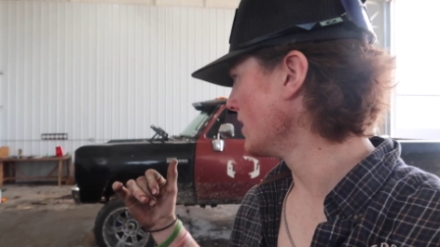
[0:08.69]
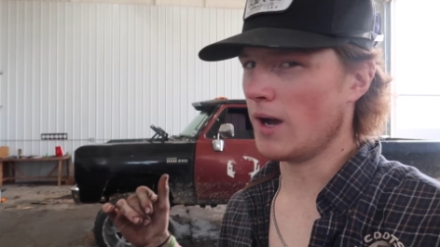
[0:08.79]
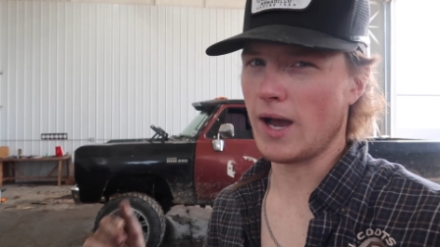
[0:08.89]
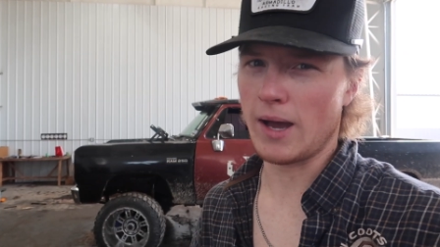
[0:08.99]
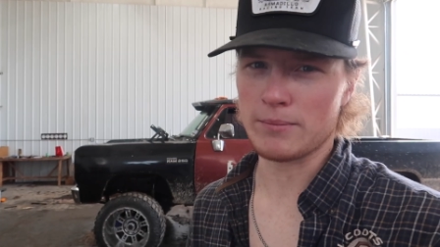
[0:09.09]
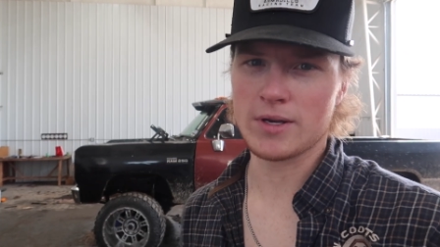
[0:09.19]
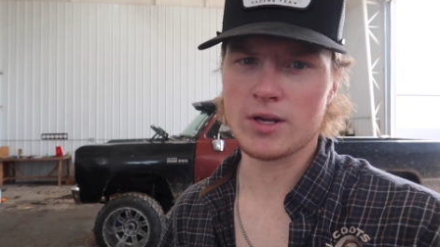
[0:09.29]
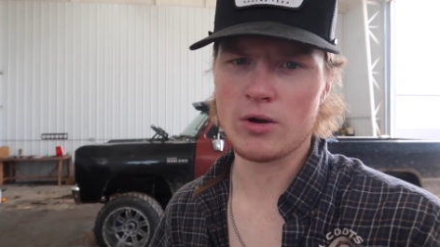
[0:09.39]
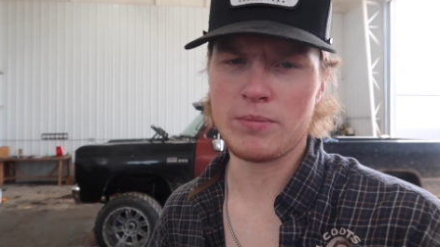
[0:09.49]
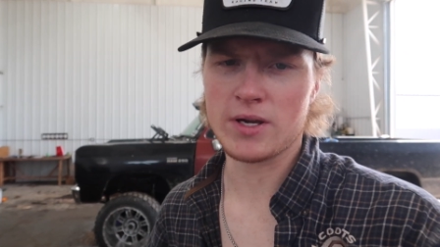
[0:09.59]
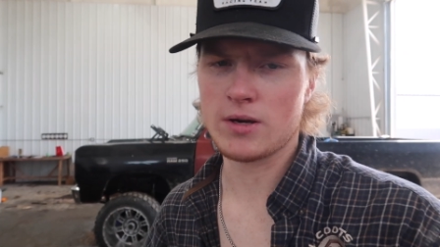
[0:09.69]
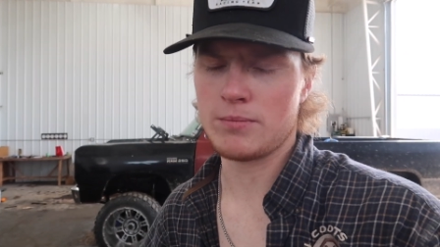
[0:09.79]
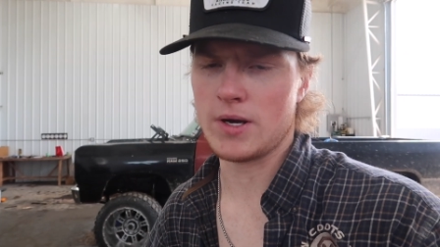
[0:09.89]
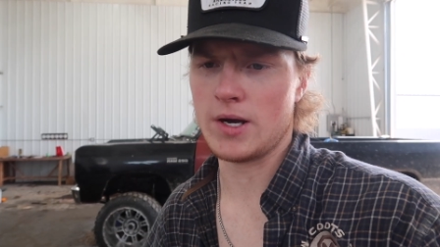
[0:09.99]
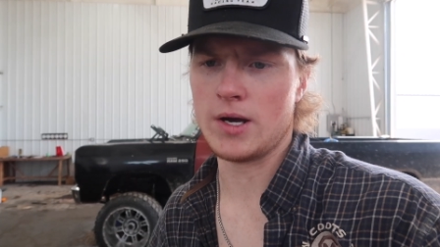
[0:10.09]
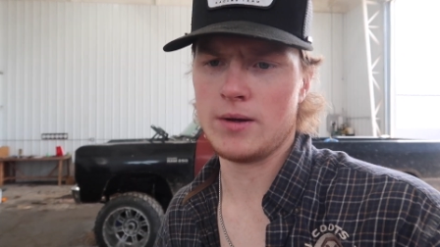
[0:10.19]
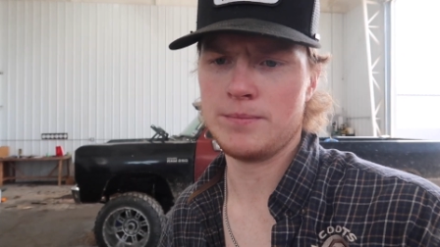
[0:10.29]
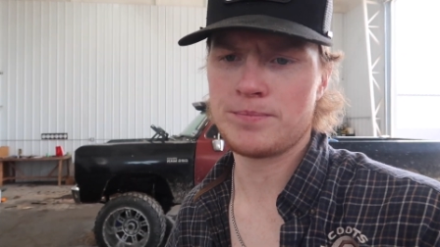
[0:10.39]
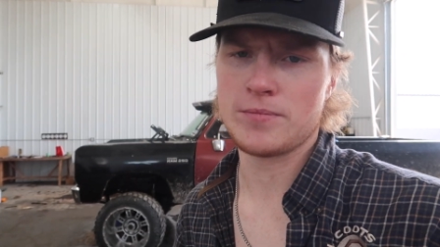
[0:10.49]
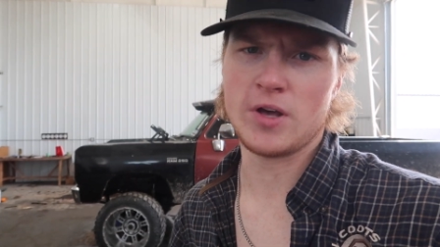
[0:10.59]
But I'm gonna go pick up
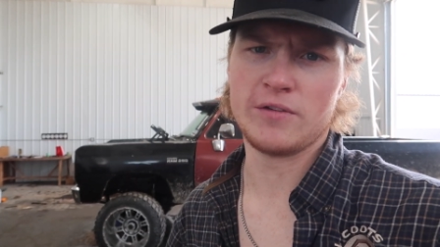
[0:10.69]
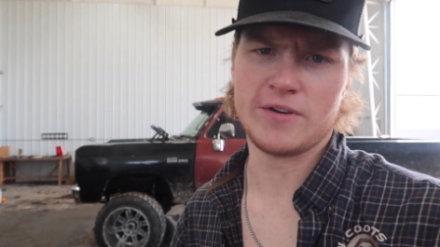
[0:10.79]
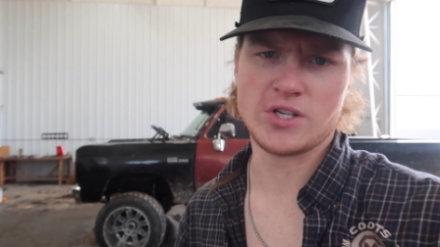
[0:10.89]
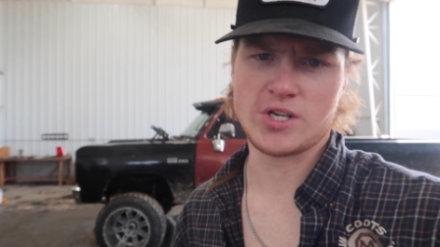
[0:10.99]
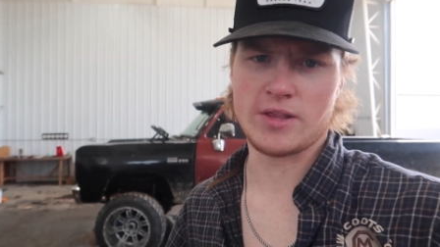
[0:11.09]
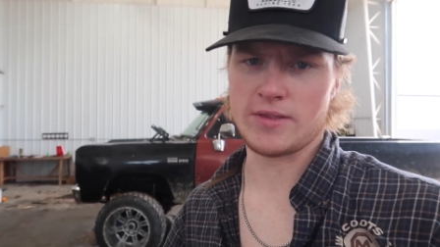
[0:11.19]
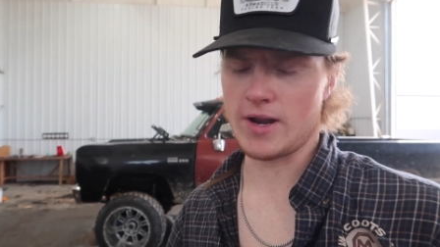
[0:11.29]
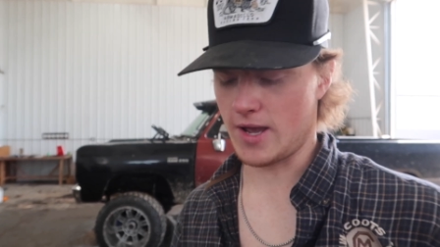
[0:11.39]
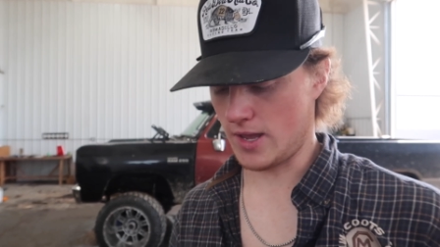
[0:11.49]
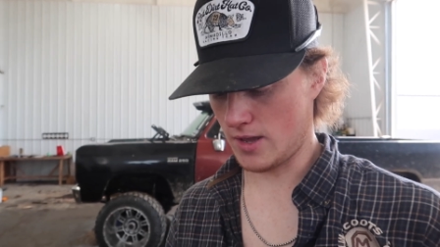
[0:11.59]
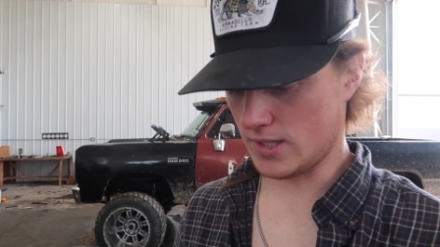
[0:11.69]
another first gen tonight.